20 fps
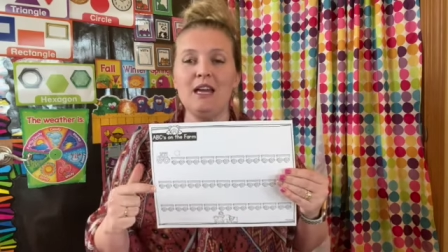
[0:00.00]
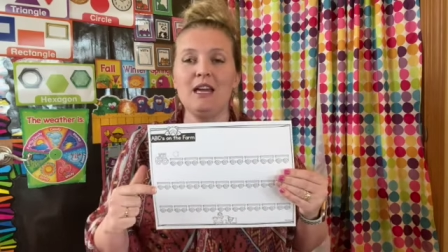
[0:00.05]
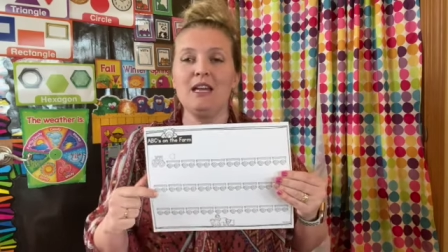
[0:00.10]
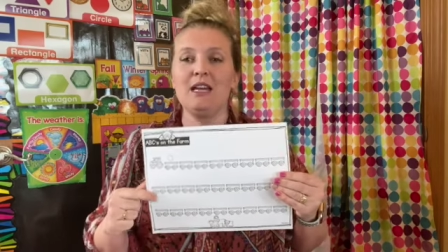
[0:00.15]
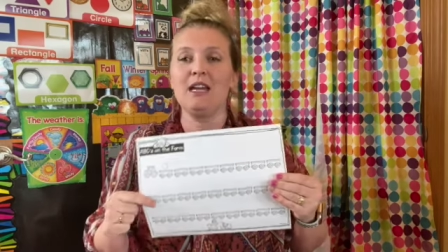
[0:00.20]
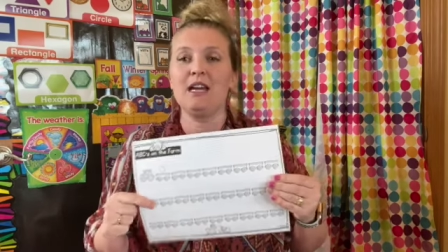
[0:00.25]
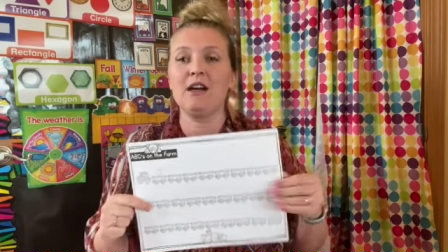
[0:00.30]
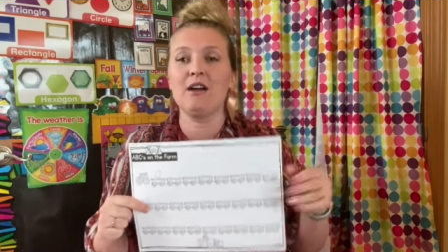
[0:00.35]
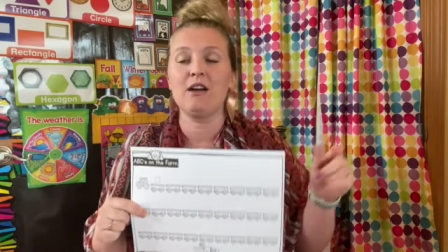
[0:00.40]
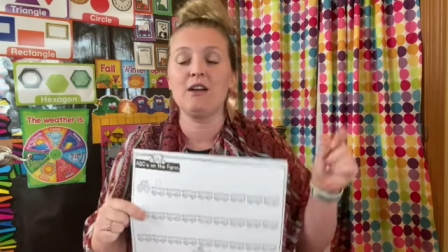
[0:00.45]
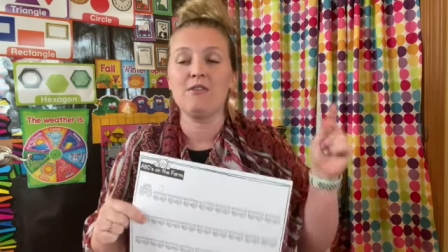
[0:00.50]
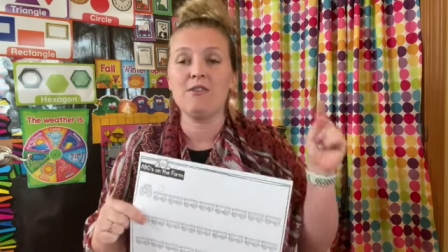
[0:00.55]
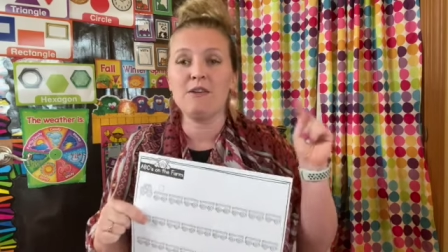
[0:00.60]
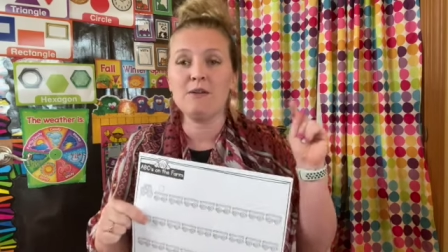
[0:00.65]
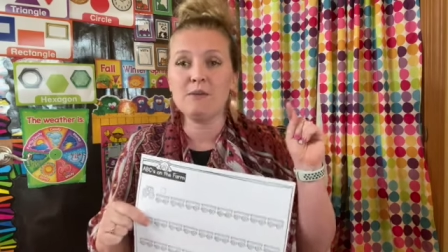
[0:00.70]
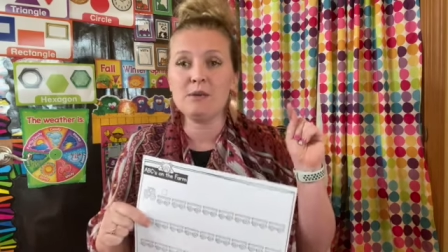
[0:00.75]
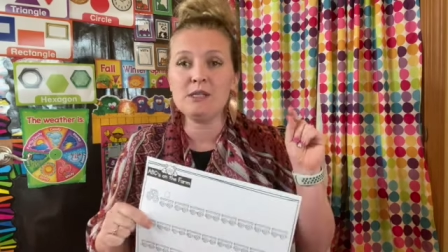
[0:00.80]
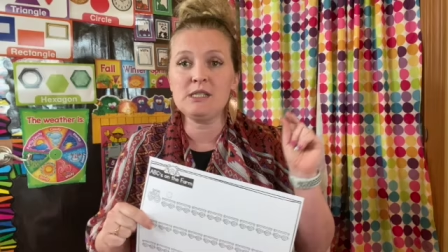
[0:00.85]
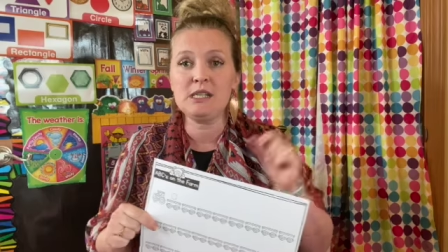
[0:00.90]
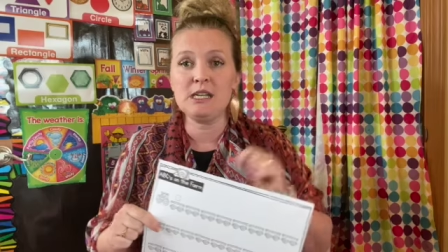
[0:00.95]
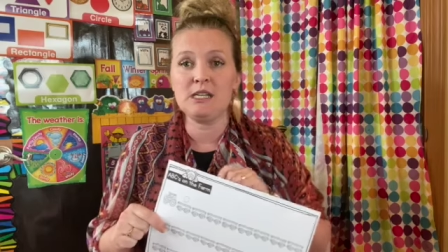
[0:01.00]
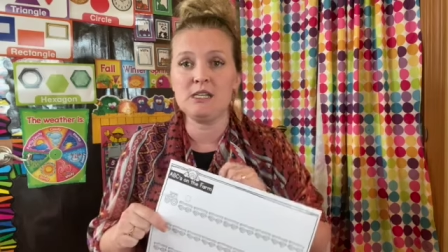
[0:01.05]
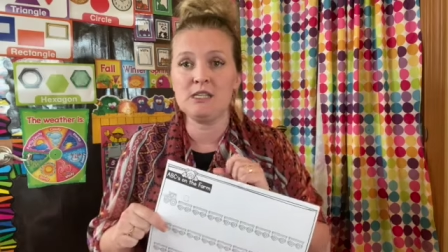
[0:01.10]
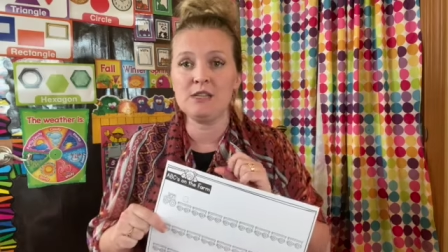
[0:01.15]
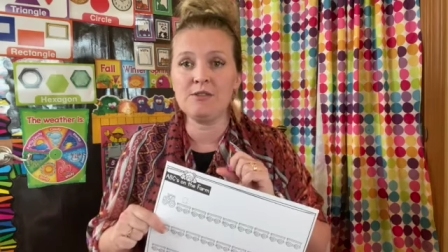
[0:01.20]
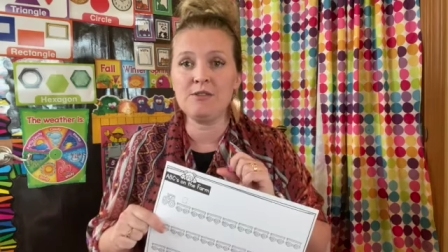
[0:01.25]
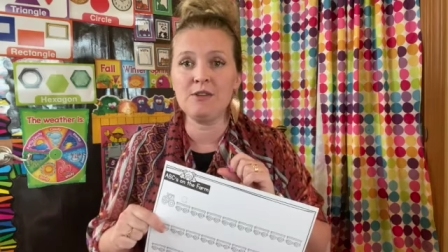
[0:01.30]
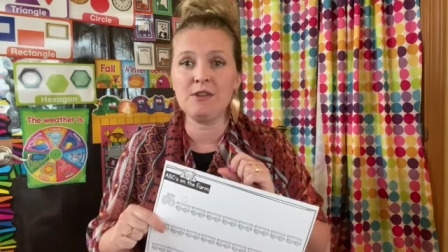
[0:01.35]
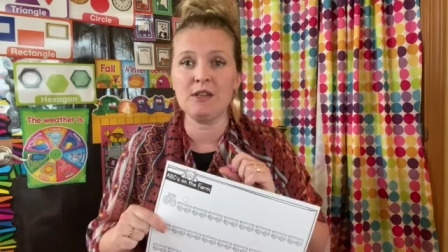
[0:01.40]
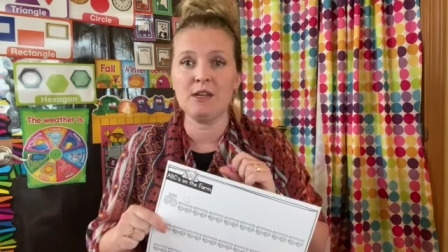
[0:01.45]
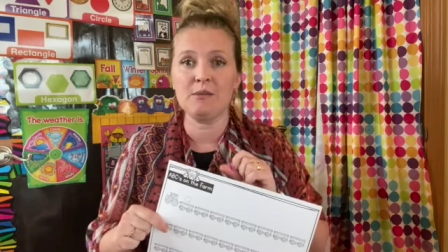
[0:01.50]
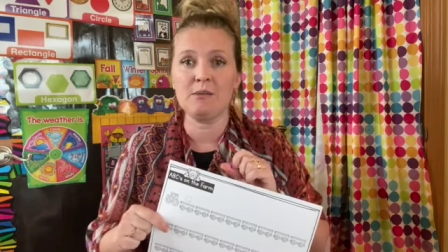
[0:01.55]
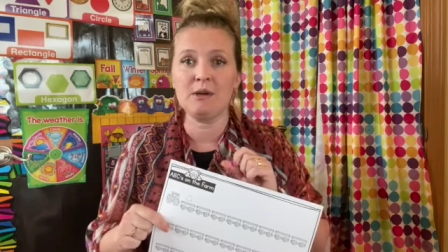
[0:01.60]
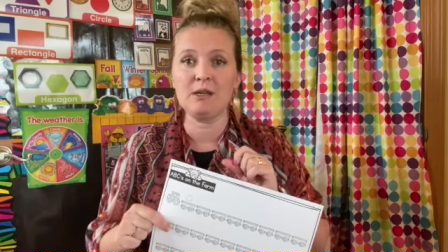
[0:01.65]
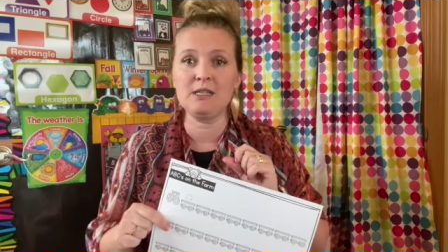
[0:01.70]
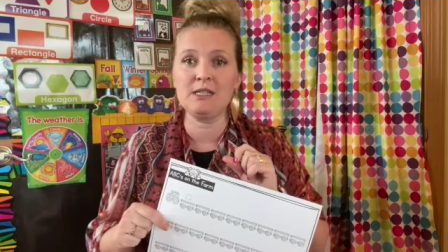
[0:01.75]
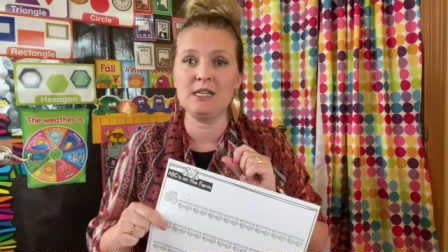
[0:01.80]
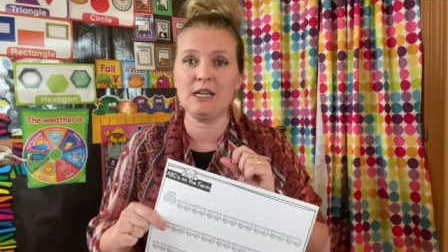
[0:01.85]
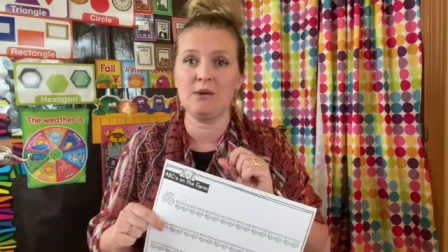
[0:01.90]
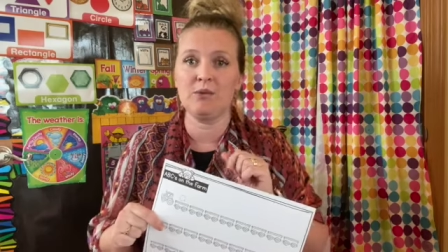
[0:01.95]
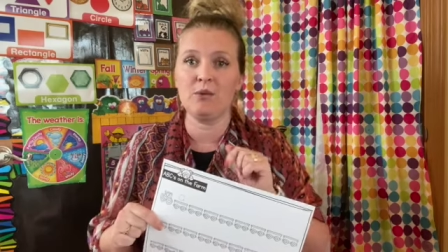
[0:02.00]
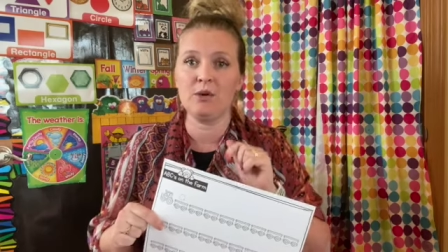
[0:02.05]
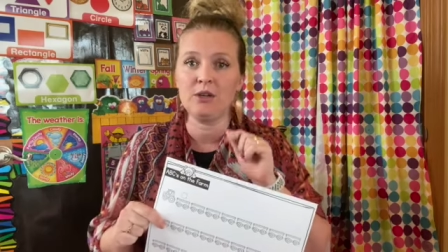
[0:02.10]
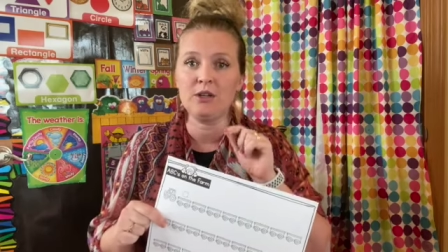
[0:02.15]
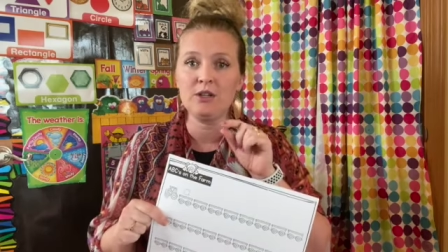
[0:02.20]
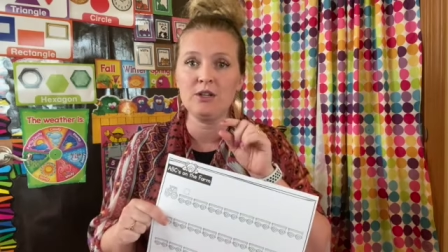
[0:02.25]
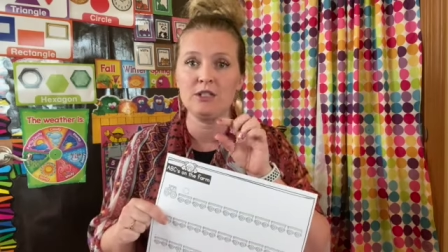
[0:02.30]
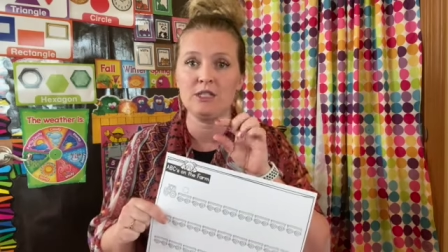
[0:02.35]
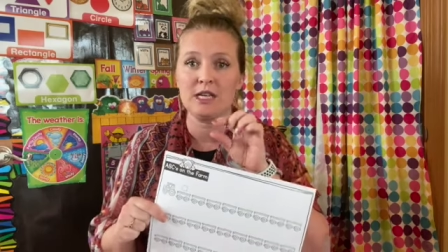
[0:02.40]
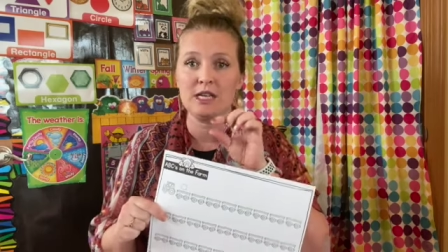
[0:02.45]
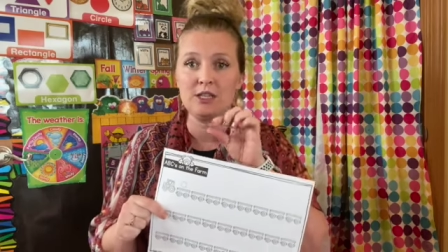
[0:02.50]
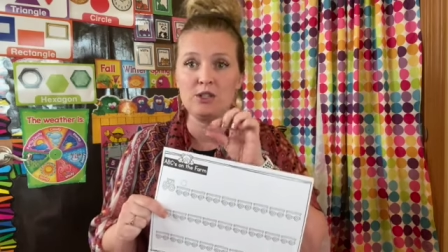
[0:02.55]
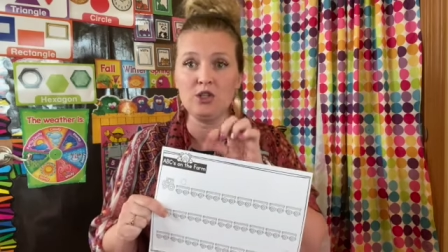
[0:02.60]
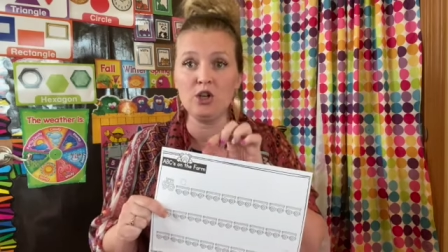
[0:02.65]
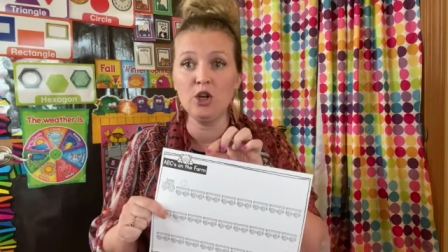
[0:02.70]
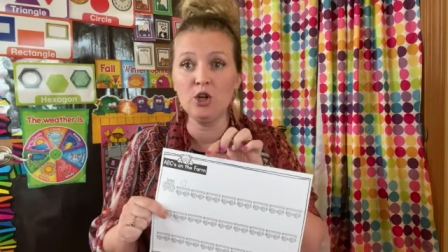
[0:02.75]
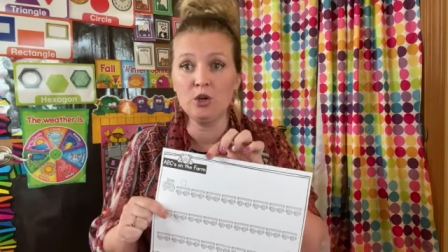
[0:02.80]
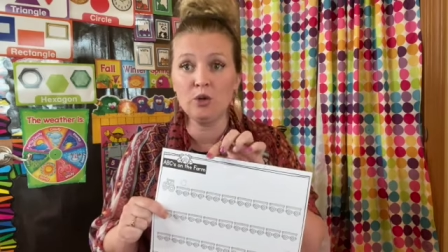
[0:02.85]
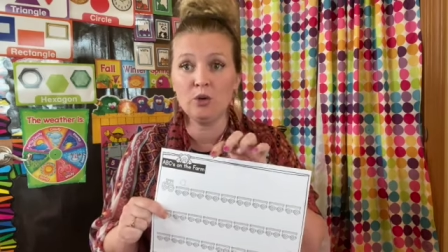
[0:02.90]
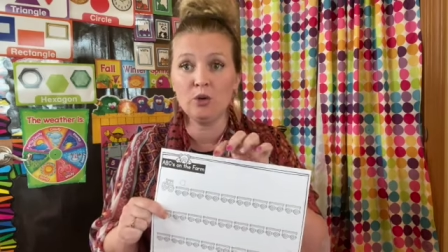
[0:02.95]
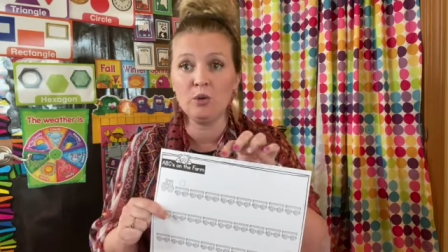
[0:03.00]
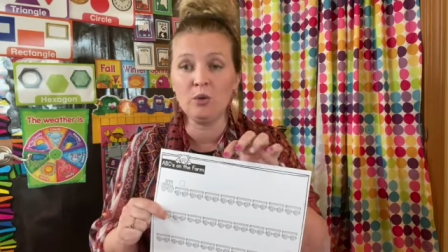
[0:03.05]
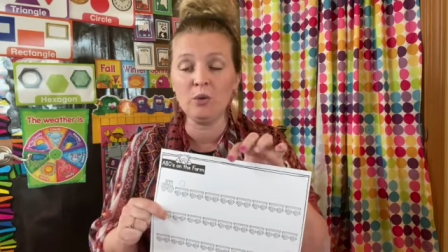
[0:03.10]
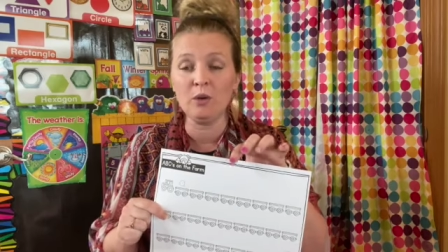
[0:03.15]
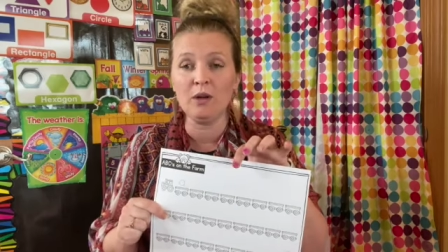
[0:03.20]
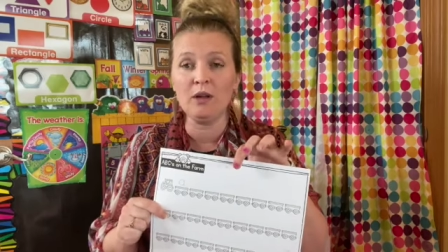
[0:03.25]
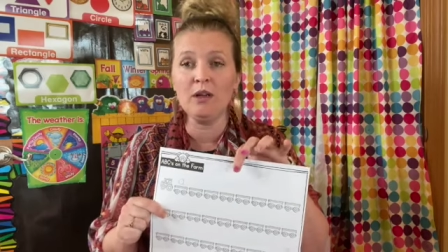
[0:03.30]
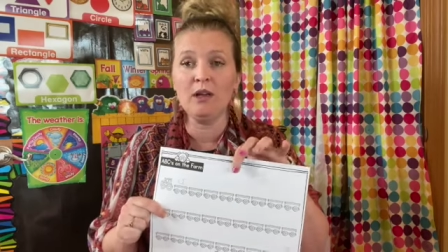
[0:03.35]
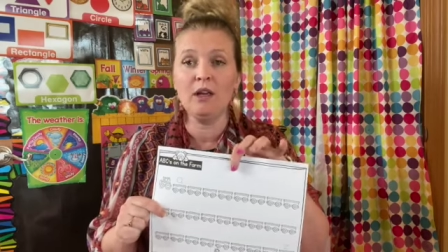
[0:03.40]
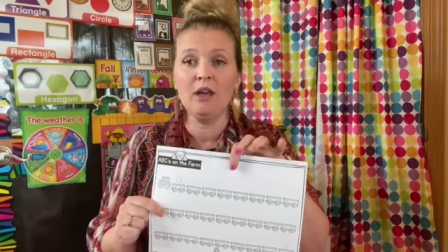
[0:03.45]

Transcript: Now, if it was easy for them on day 1 or day 2,